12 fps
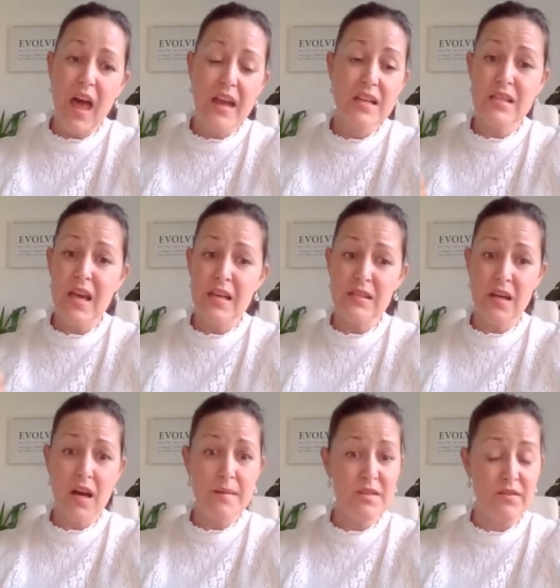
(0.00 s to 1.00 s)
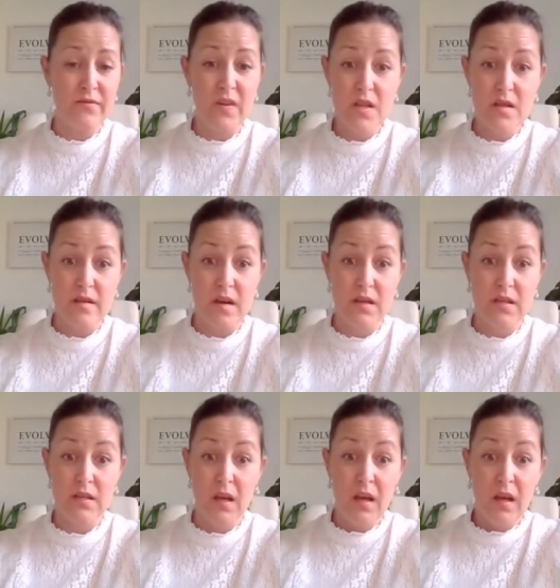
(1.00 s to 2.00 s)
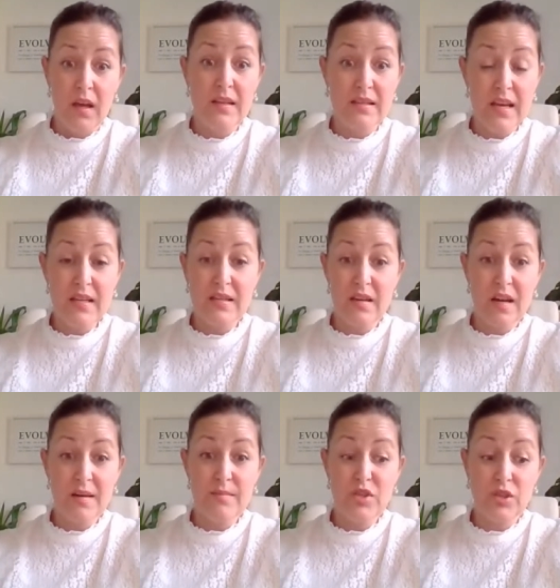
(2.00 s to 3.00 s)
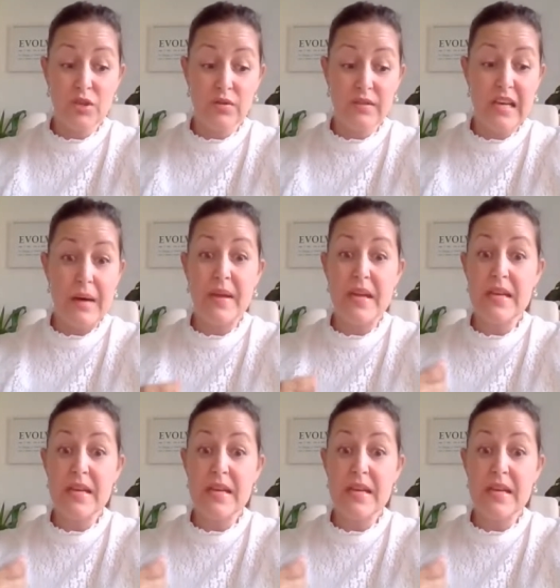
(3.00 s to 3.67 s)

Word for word: and it takes time to feel this. It takes time to tap